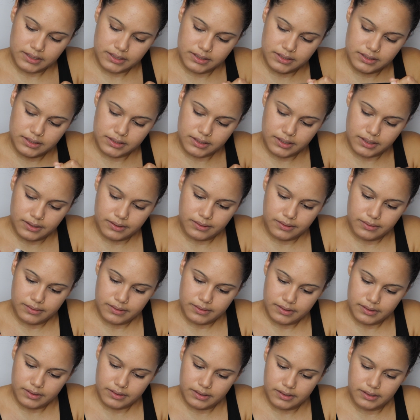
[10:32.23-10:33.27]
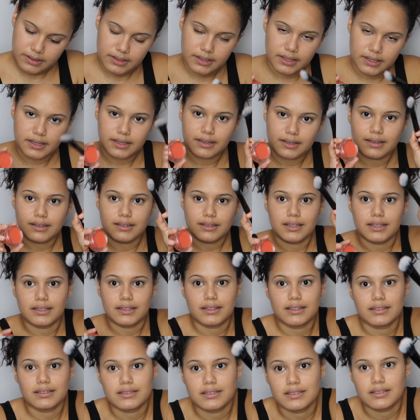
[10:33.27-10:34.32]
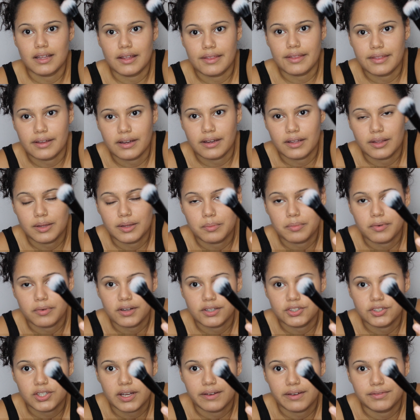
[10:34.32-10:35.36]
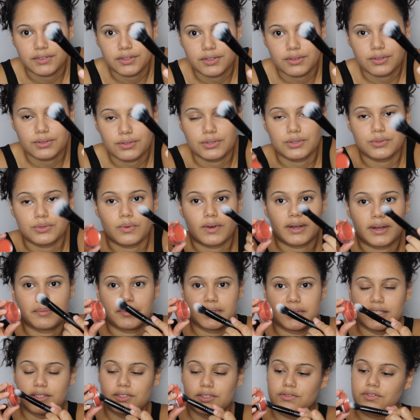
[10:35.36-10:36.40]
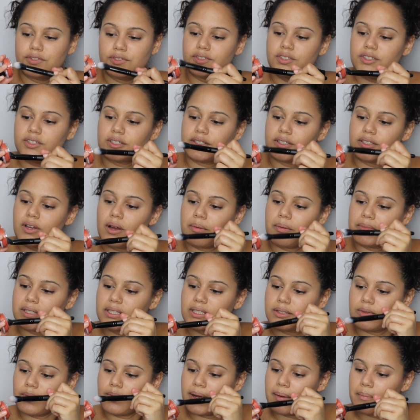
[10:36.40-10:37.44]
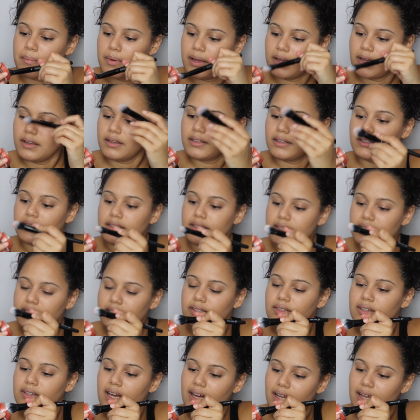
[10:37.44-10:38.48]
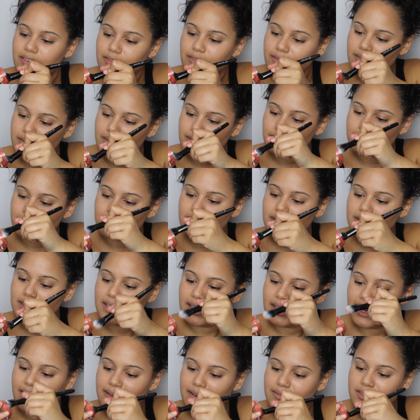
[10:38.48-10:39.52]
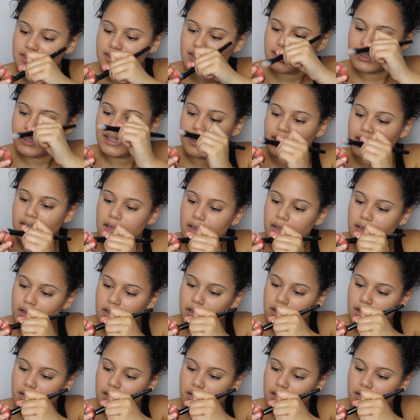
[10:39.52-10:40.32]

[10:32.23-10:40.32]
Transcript: so again, like there's nothing on the brush after those swipes, and you just saw me swipe. It's like you kind of really have to like